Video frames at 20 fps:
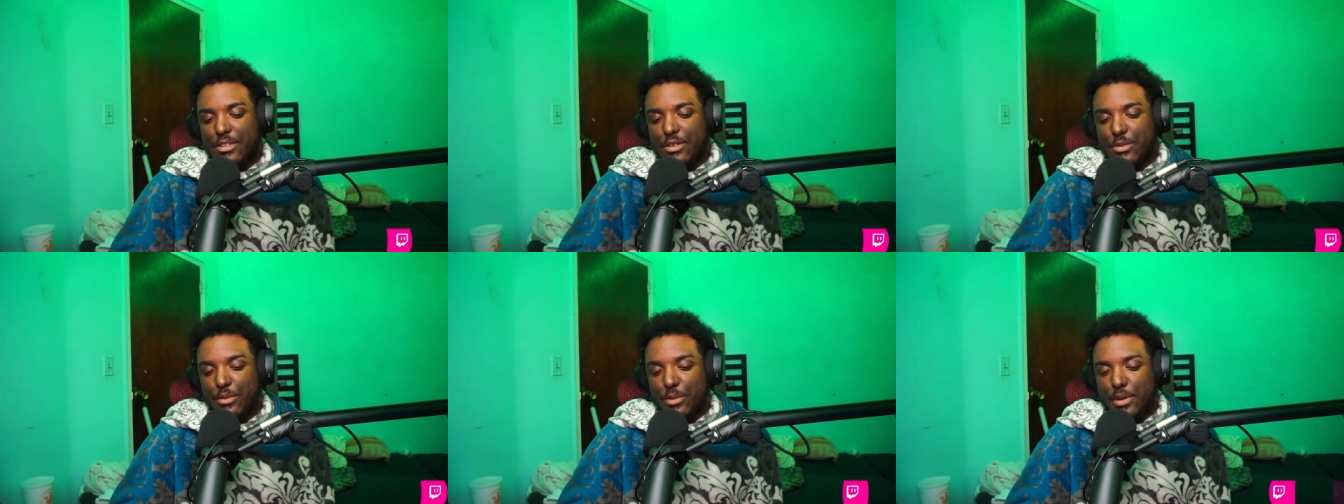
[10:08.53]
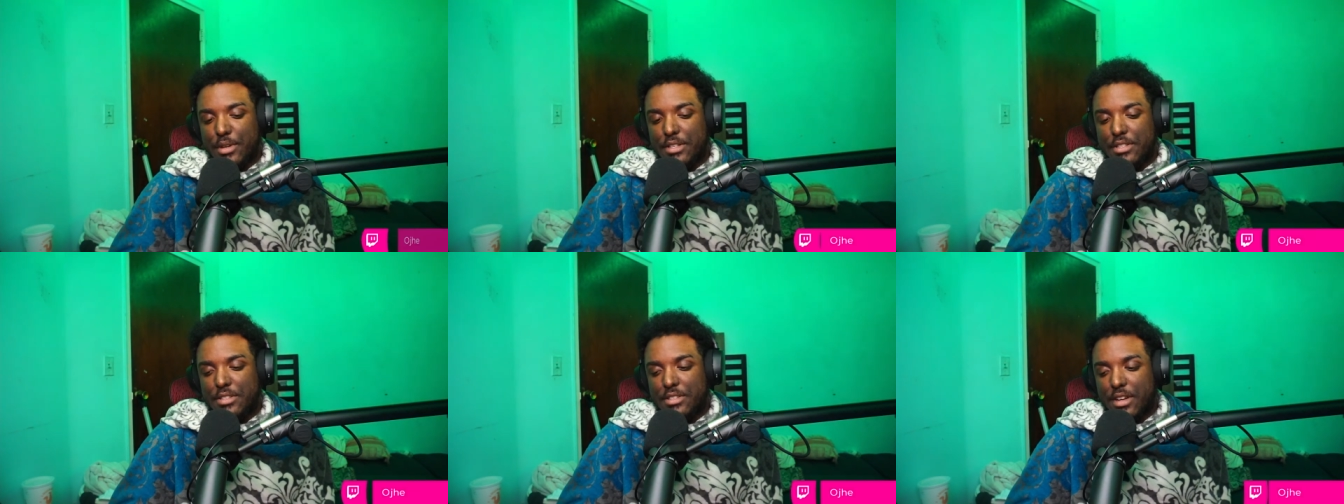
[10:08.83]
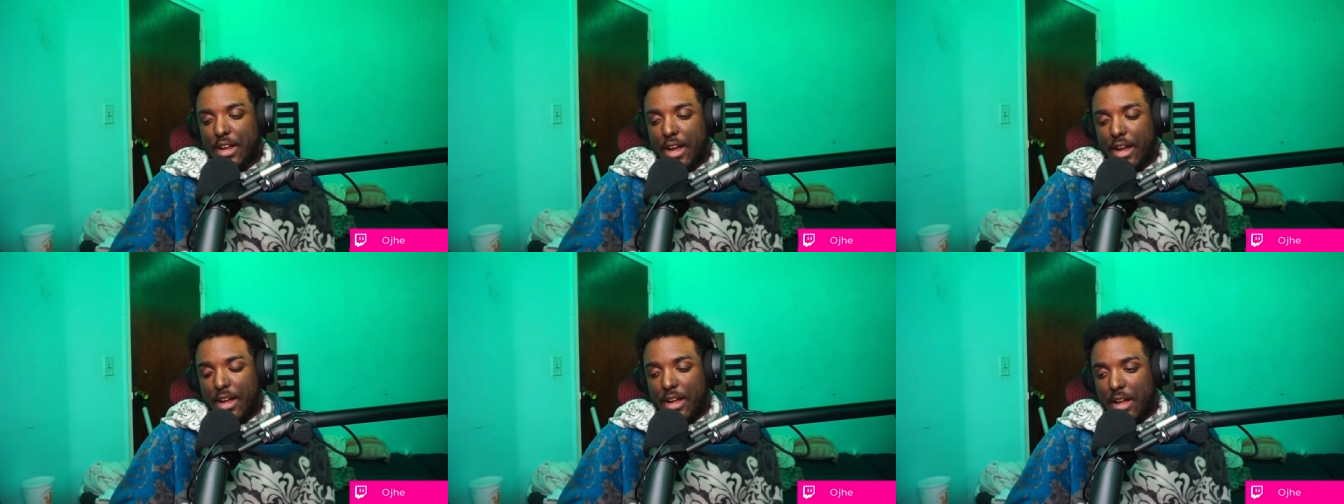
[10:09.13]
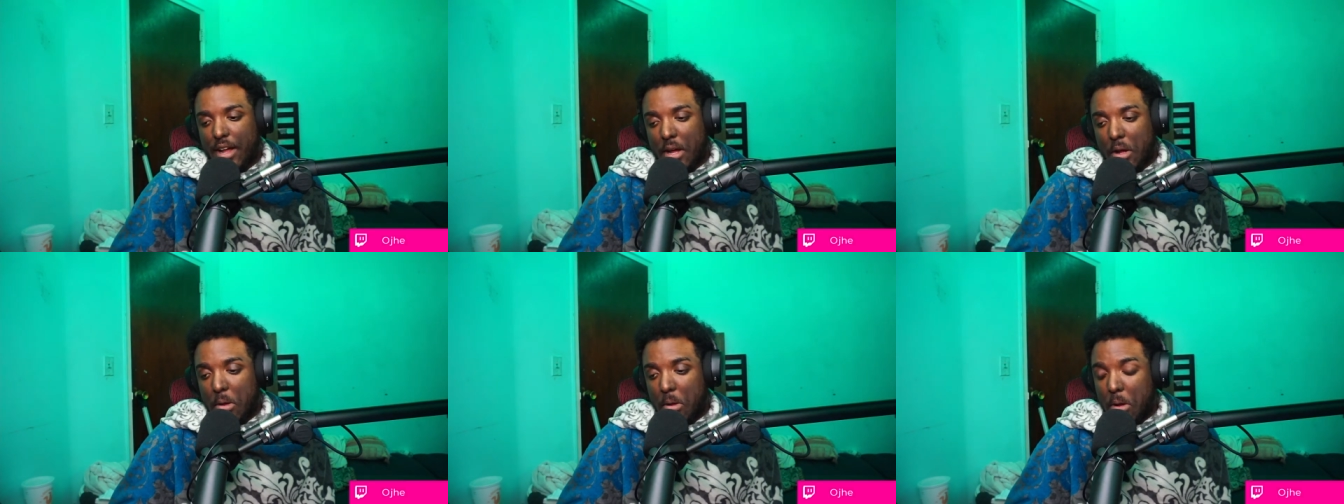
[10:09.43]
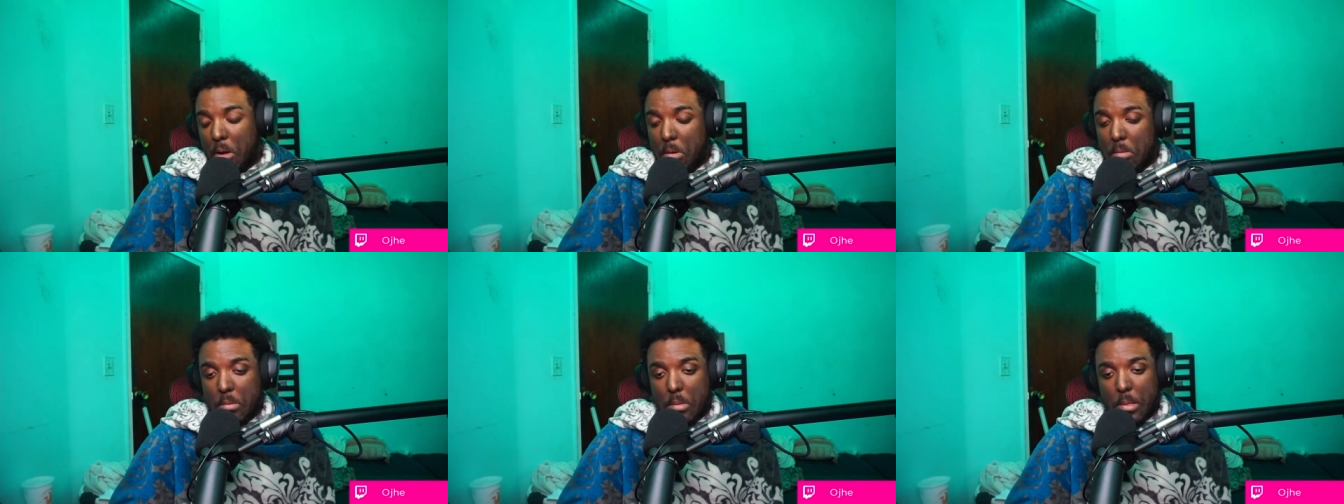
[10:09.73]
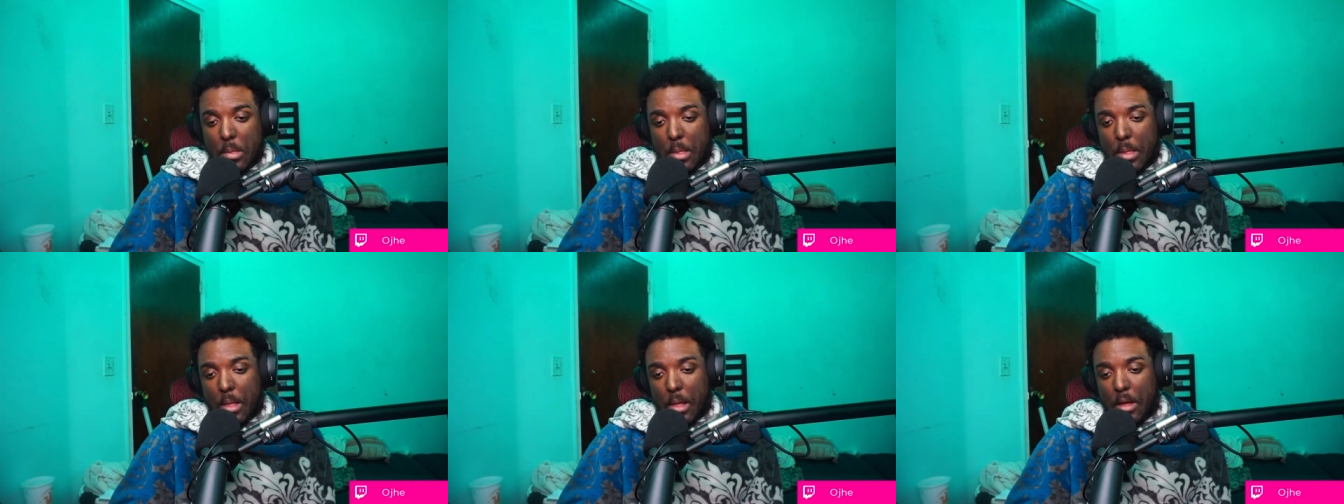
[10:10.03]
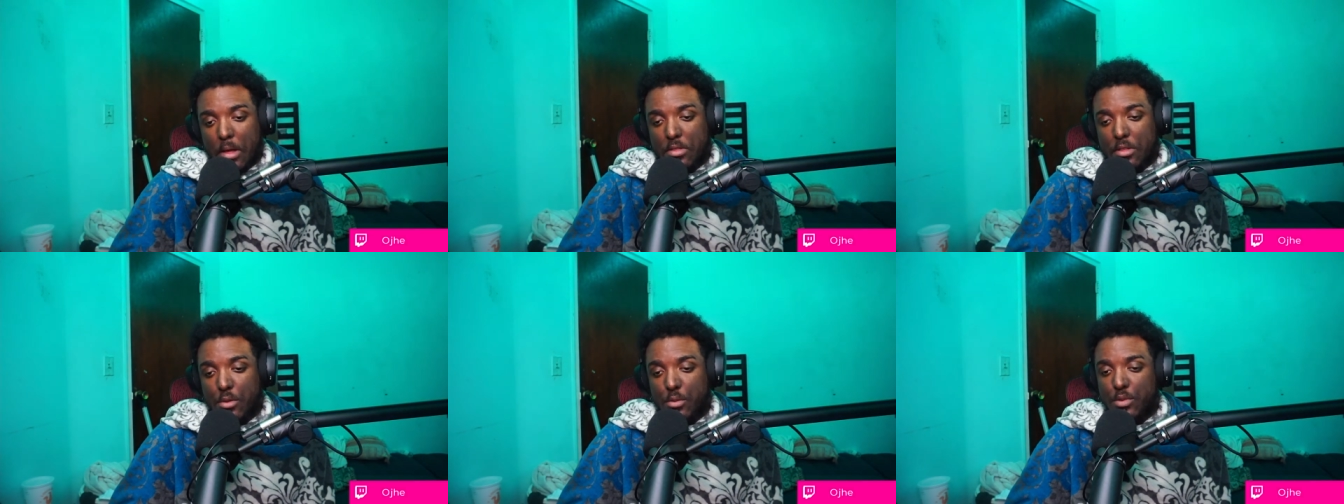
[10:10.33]
which I
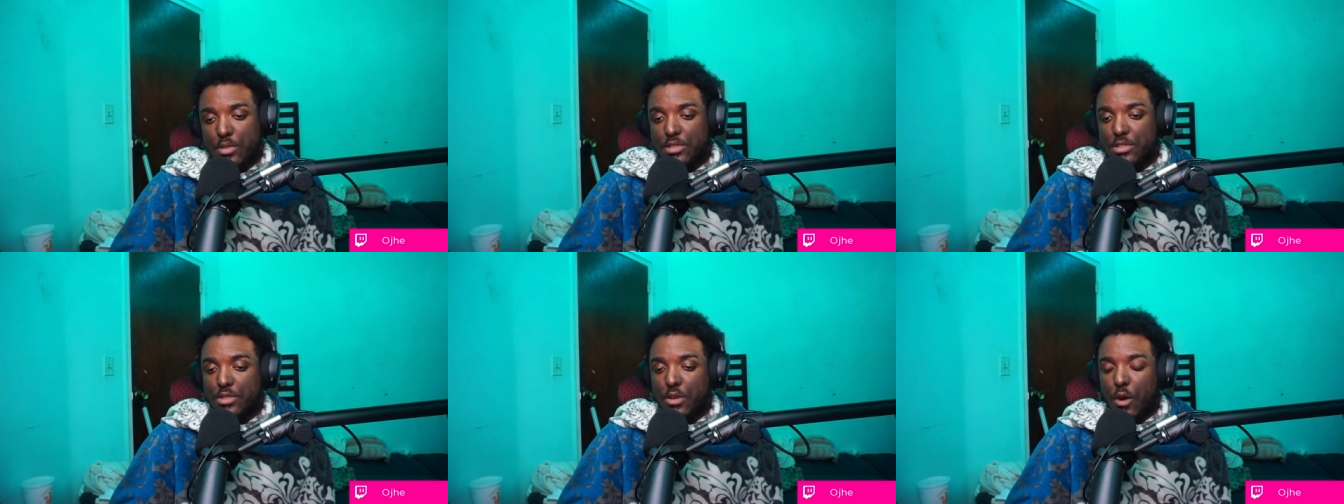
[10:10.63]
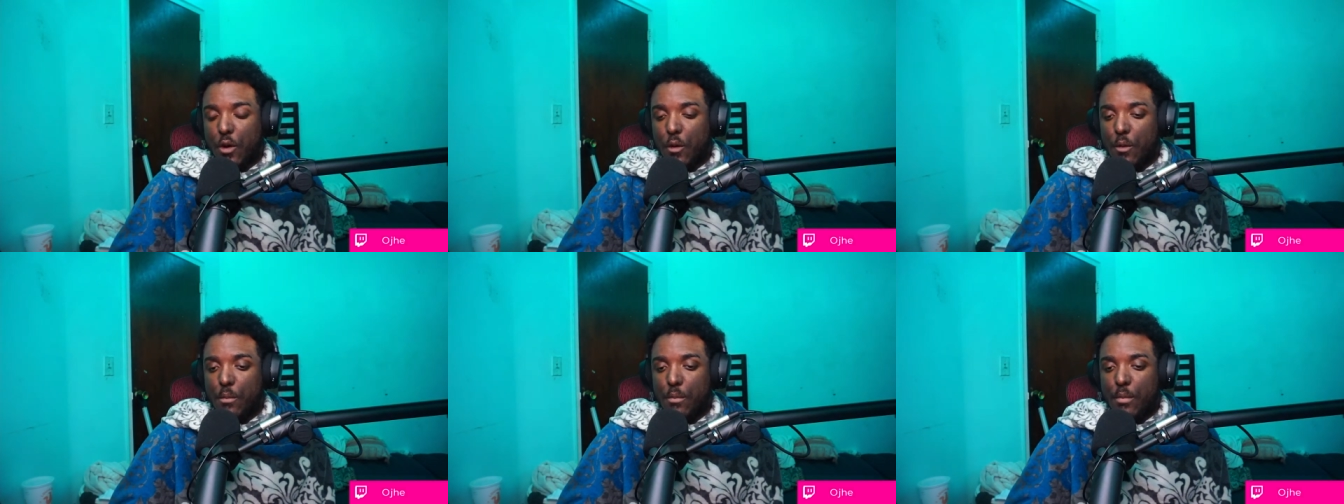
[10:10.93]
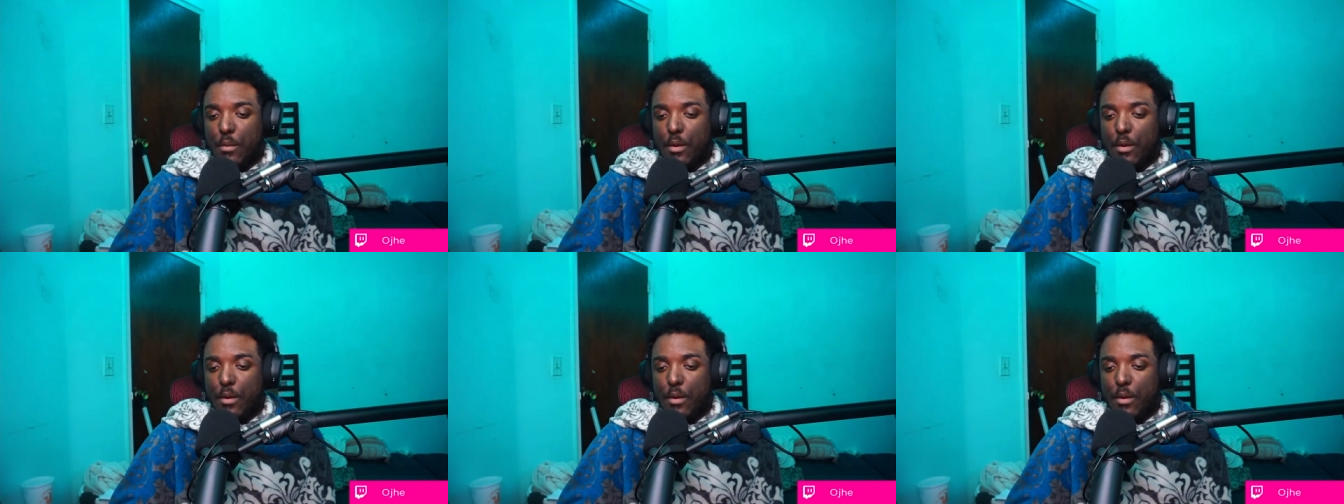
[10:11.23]
think was dope.